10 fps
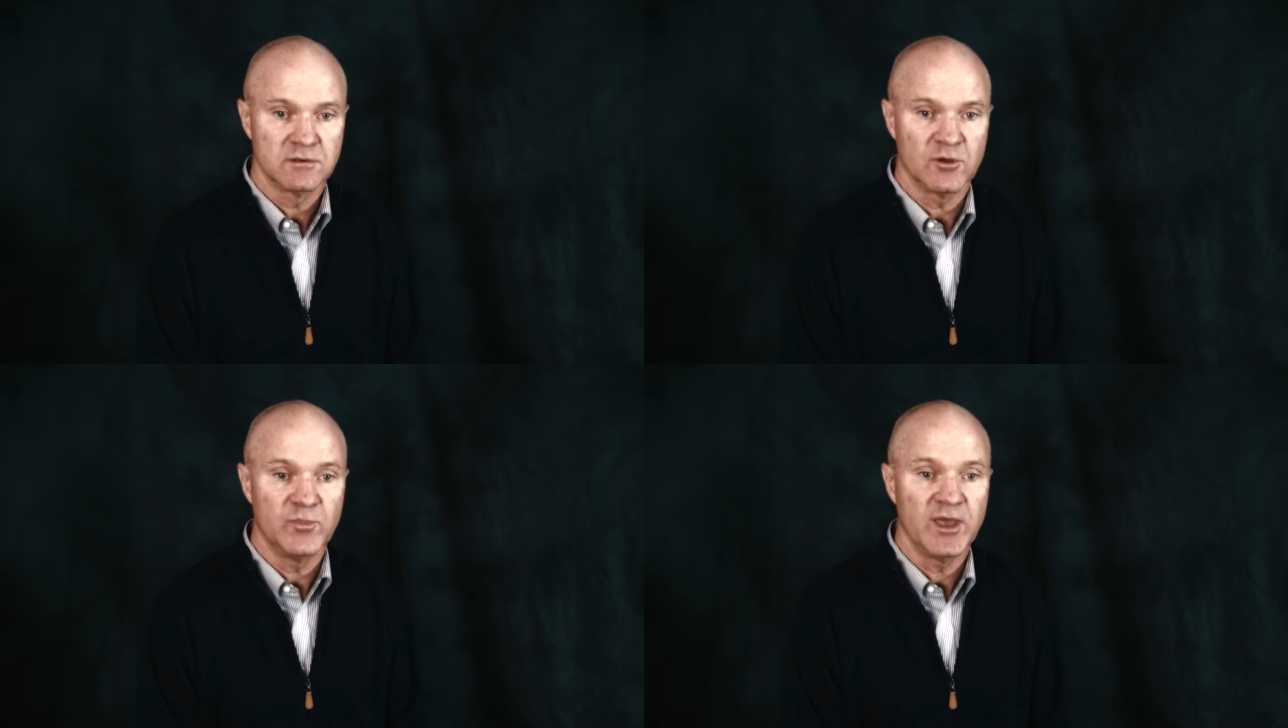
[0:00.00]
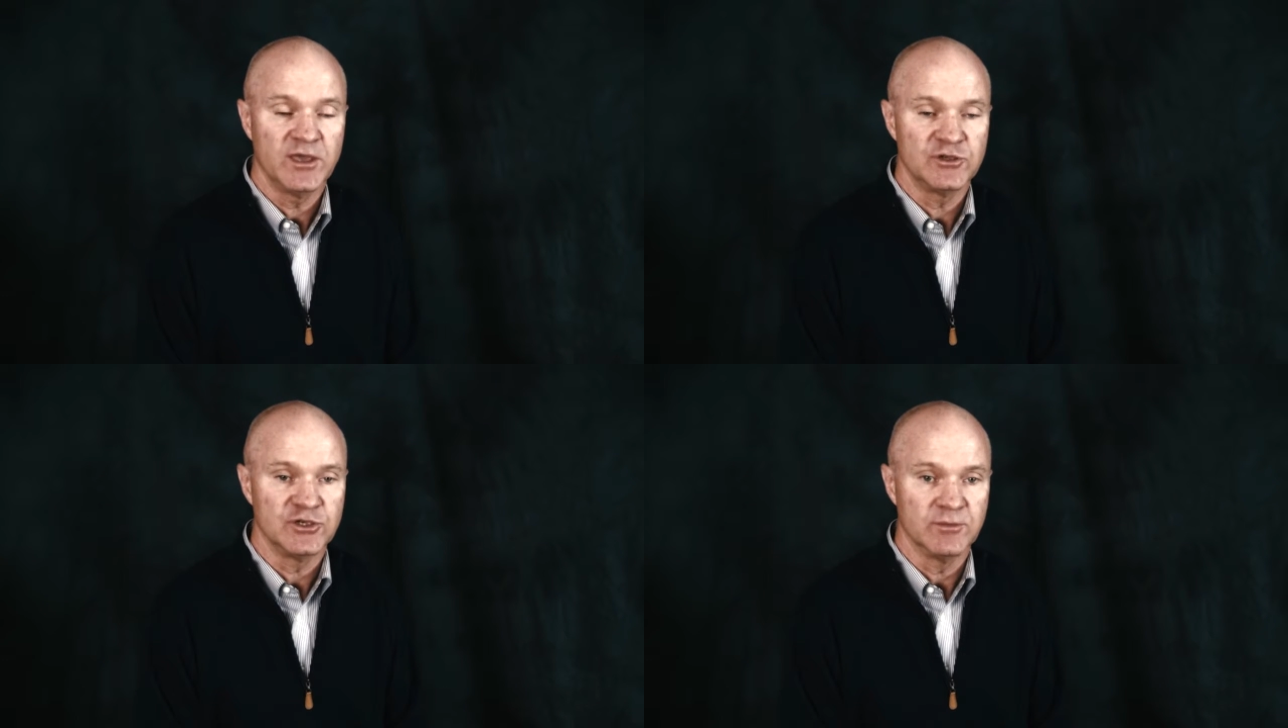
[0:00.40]

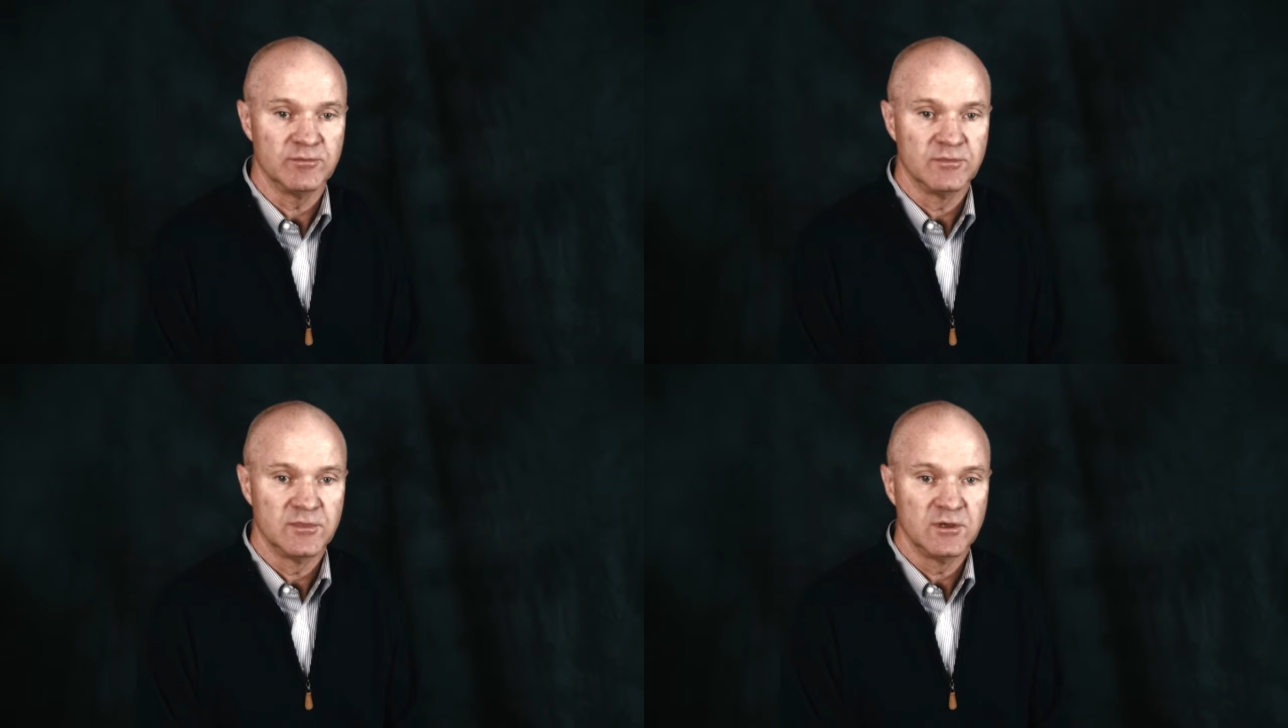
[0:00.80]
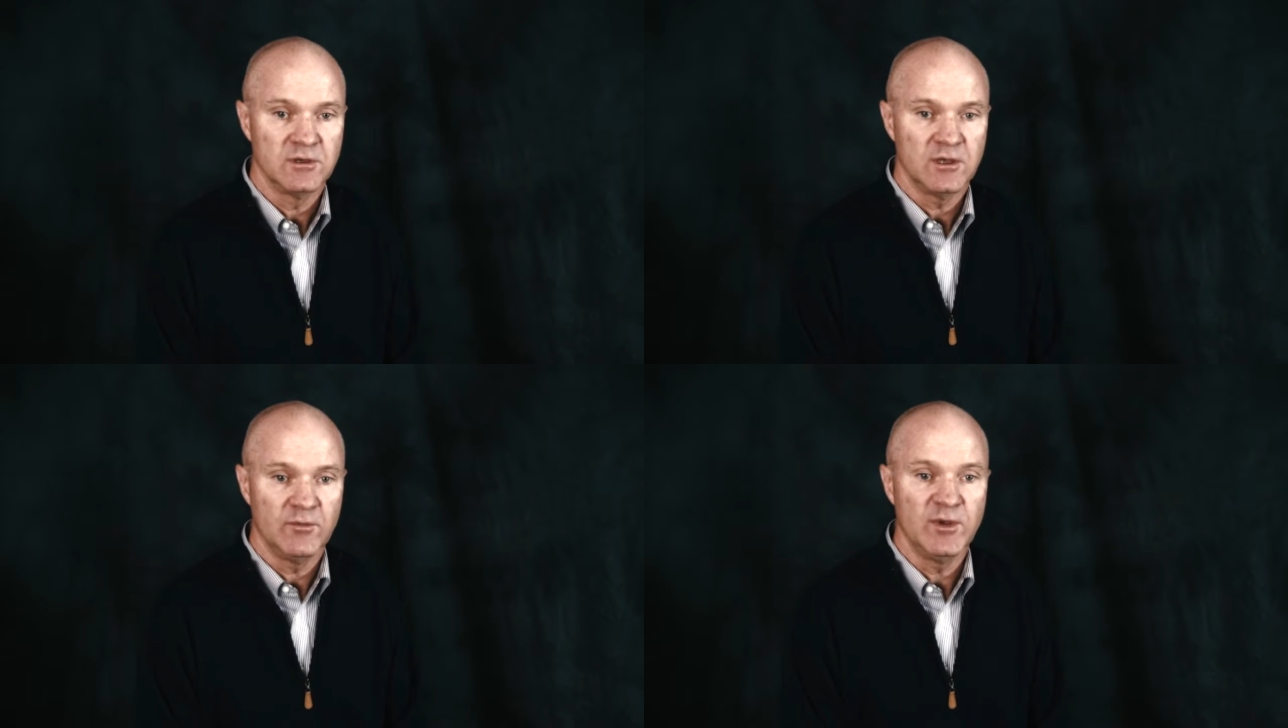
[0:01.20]
companionship,
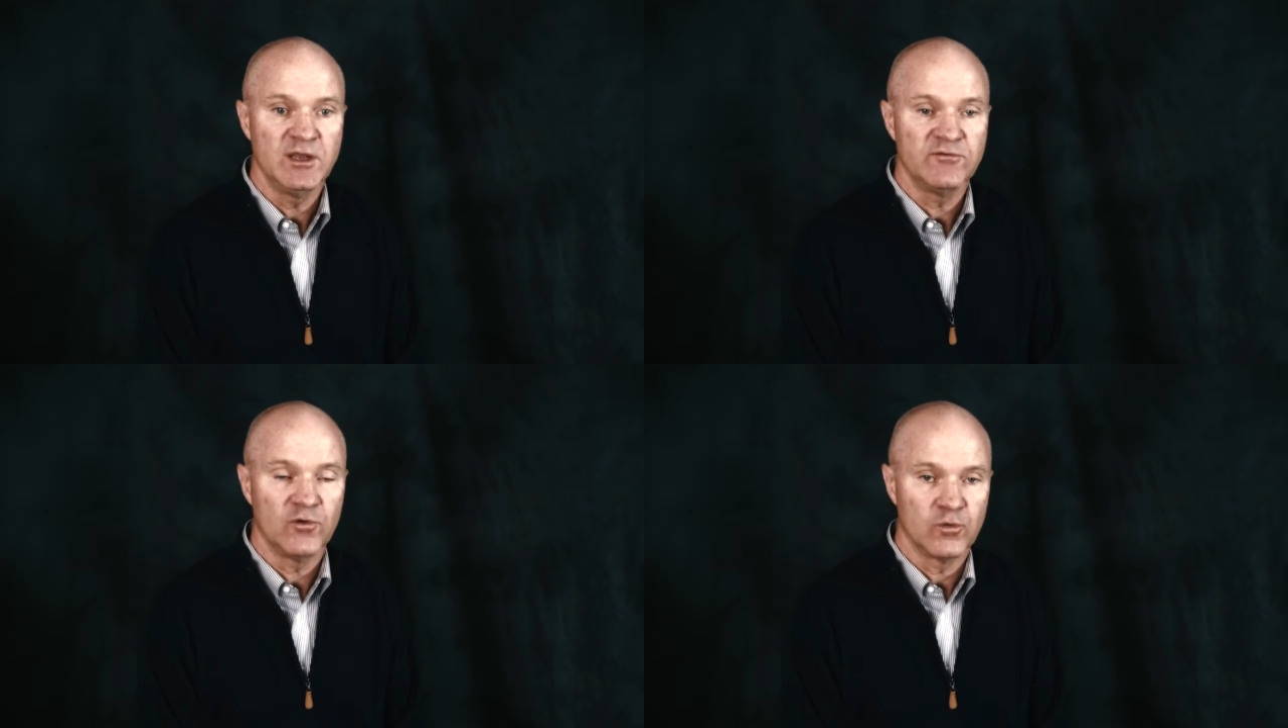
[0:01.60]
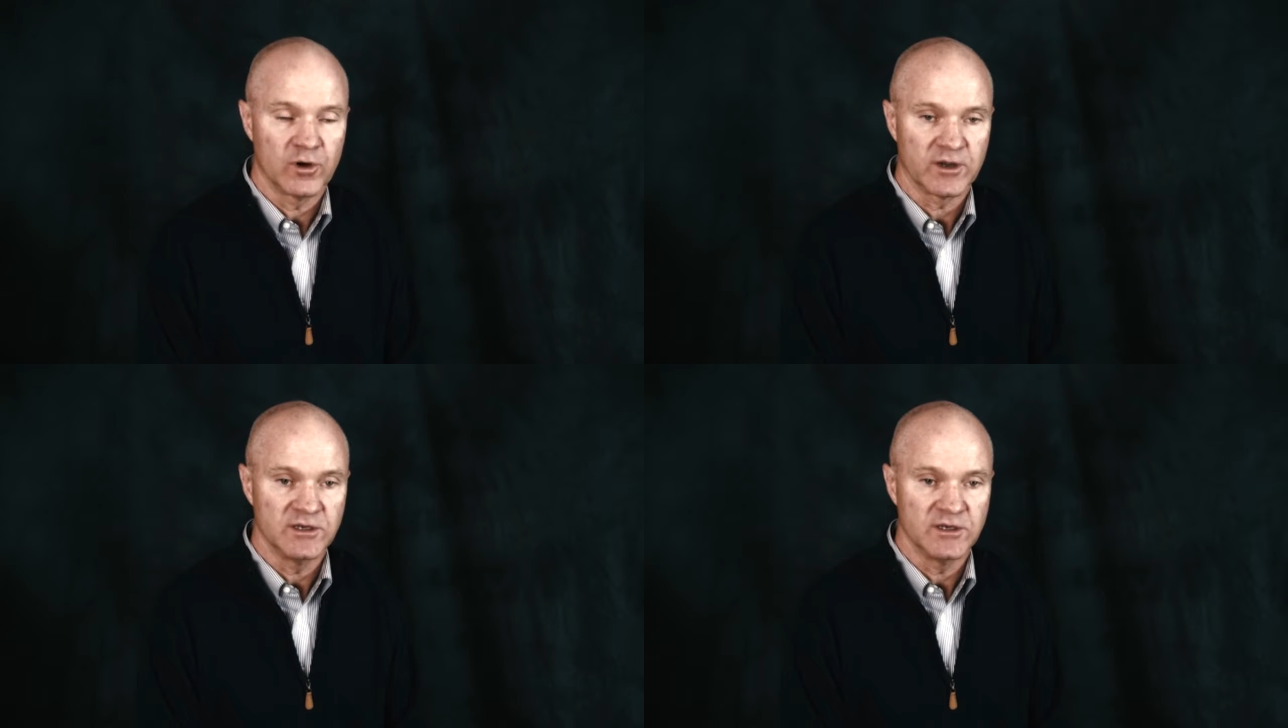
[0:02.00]
and meaningful work